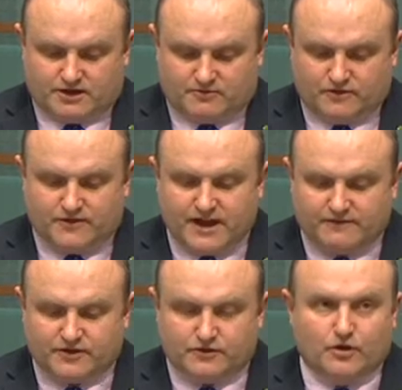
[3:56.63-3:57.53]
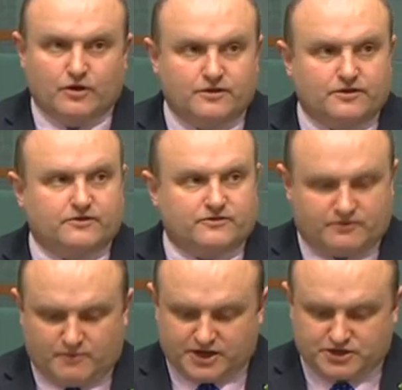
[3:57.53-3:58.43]
move heaven and earth to
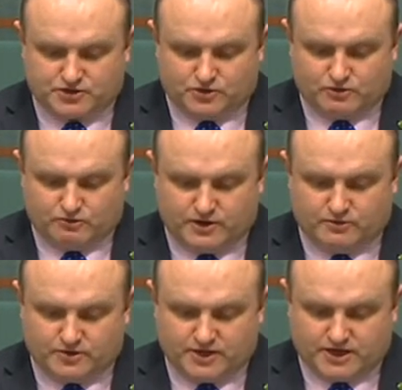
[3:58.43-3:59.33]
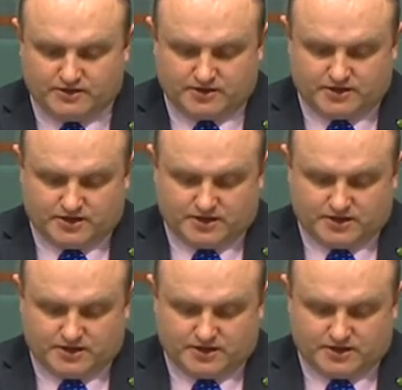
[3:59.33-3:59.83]
make sure we would get